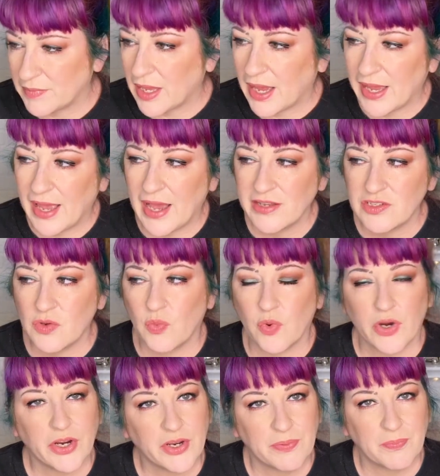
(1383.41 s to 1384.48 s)
I had to
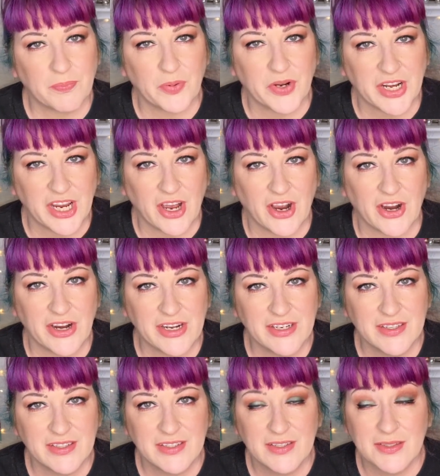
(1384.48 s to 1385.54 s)
work pretty hard
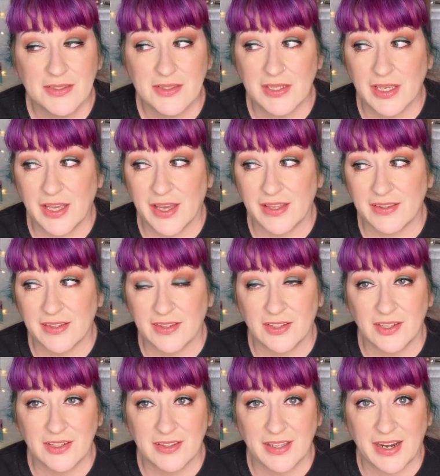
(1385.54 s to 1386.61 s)
to get the
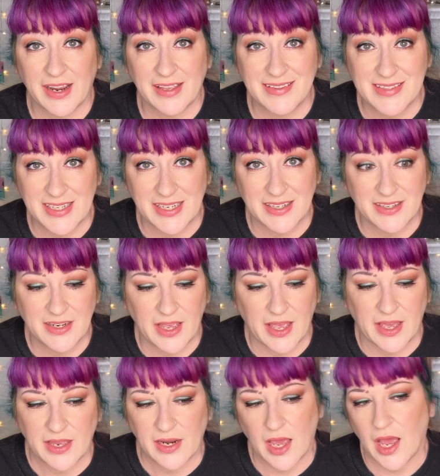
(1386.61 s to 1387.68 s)
look that I did,
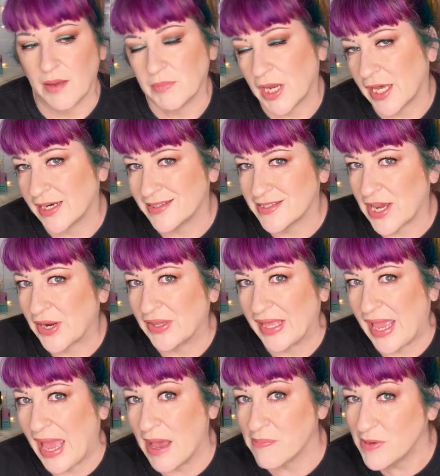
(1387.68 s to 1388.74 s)
and I'm not entirely
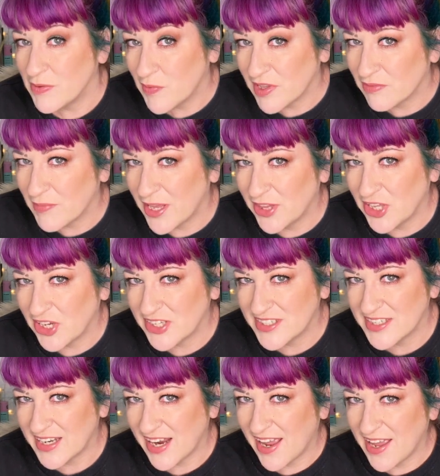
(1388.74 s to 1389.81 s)
happy with my look
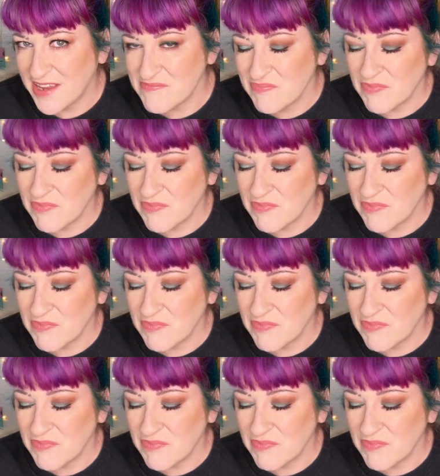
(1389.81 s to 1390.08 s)
today,